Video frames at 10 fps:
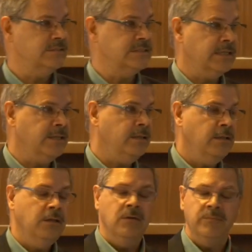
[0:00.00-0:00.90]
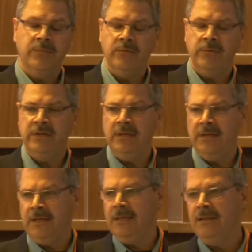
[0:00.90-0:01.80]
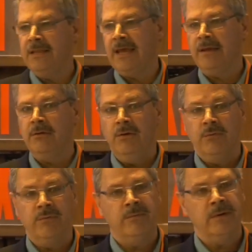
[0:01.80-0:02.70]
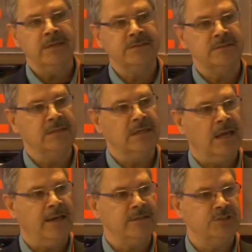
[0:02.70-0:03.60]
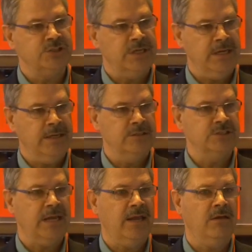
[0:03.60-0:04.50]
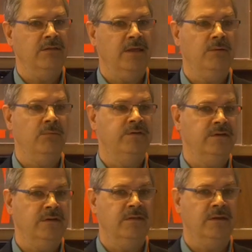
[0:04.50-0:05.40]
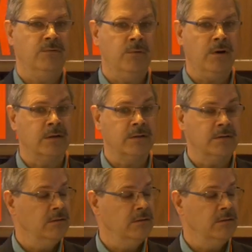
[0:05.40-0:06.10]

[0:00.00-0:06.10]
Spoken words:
see. But in that, we wanted to not change how they did their work.